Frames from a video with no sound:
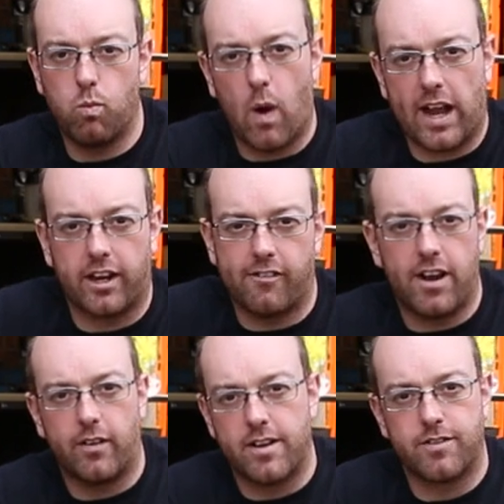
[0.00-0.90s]
wanging
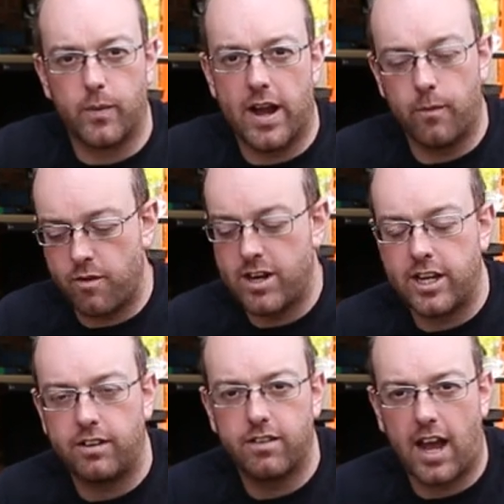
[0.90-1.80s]
around everywhere, and we
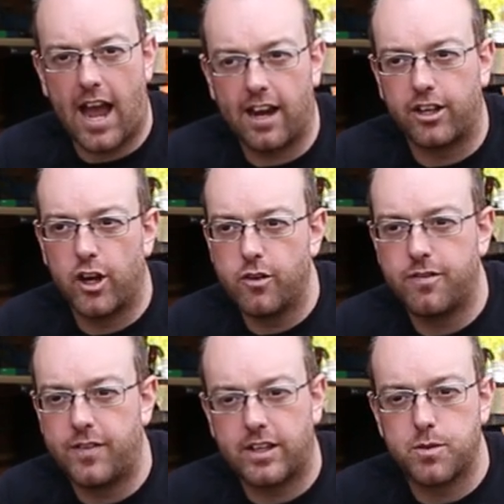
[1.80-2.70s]
really had no
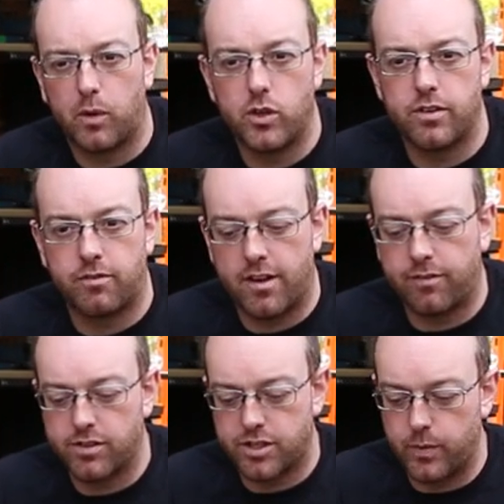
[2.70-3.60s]
fixed point of
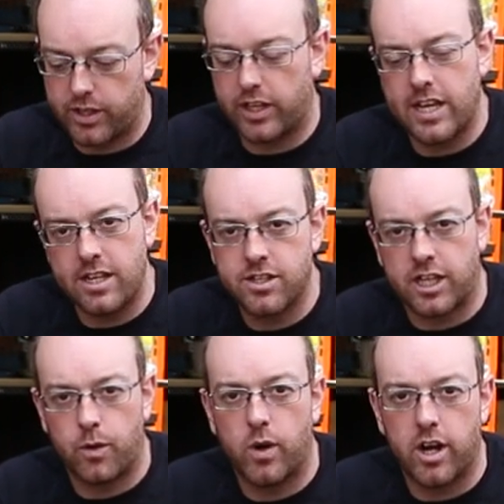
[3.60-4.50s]
reference that we could
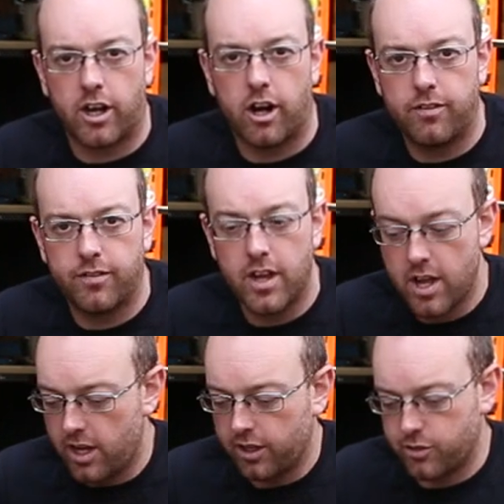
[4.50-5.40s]
easily work off,
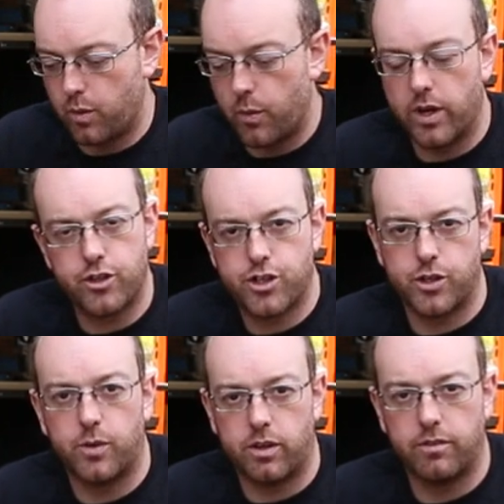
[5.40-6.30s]
because we weren't
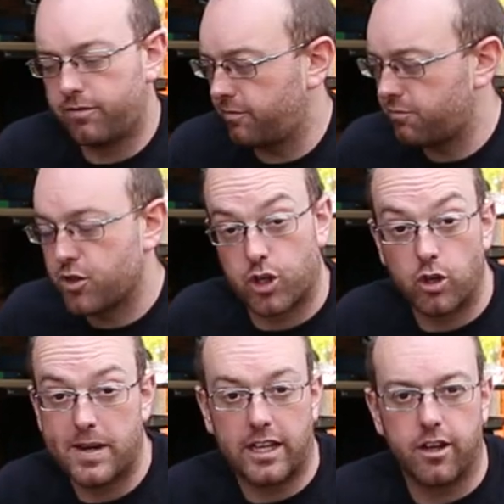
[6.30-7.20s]
sure of
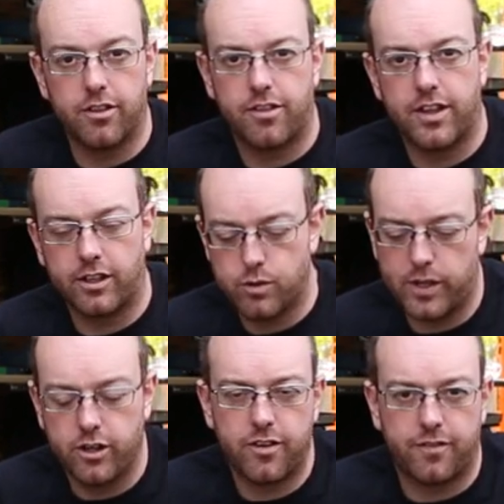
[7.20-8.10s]
so many other things.
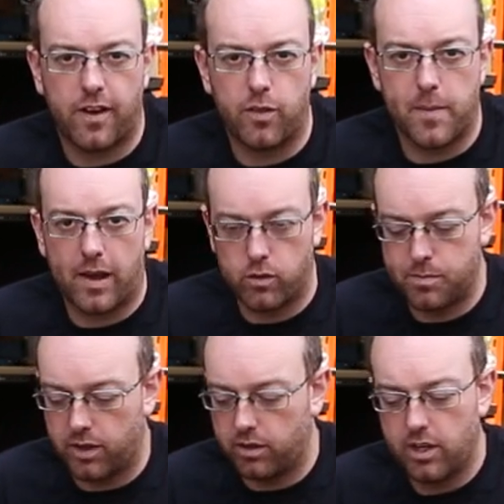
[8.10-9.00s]
We could have found them out,
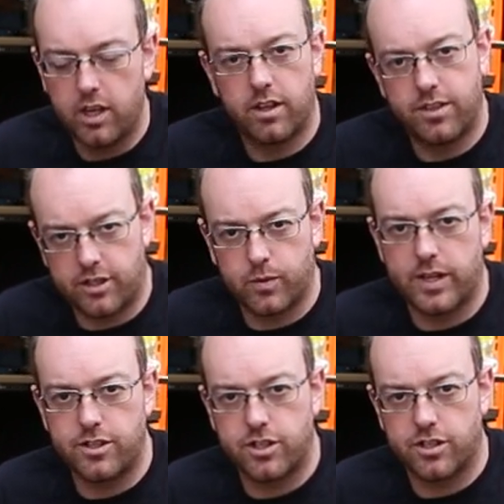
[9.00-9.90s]
but this
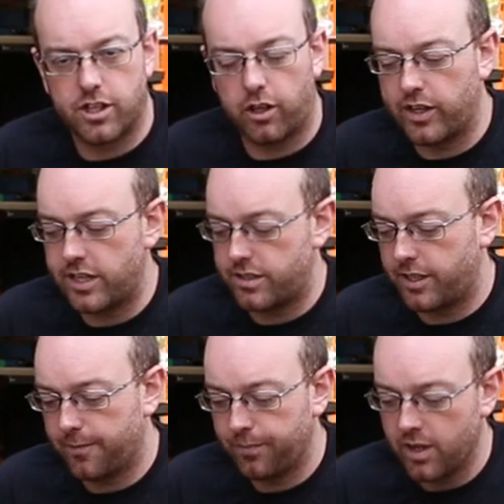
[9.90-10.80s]
way is just a lot easier.